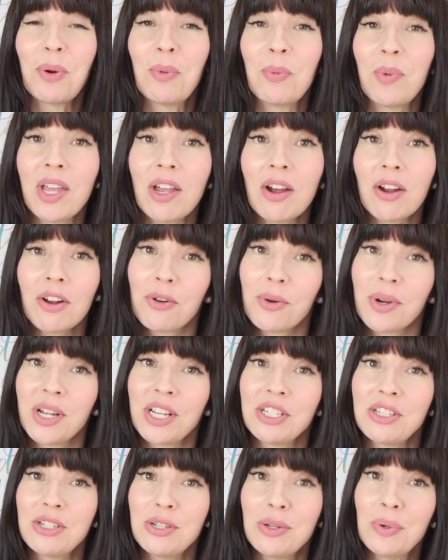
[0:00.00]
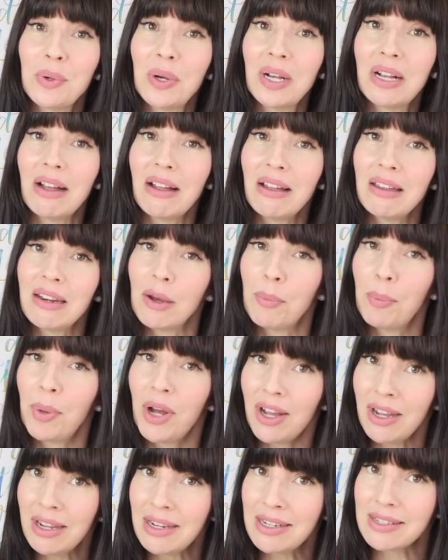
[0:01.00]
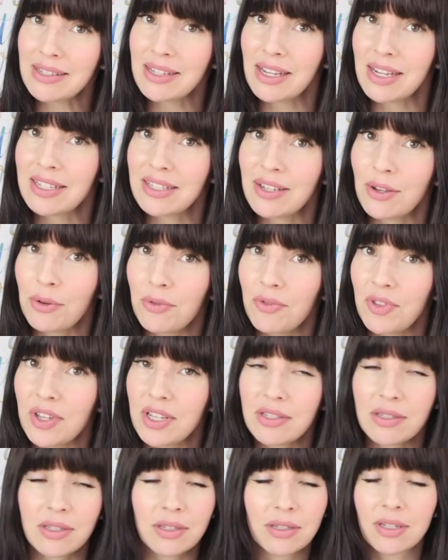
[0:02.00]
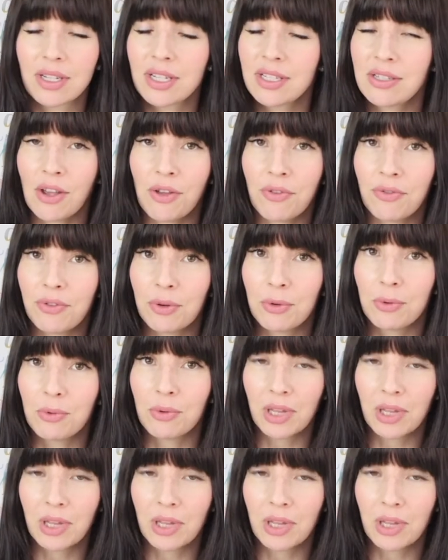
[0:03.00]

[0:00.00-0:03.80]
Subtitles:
but we are going to cut a pie slice out of this, it's all food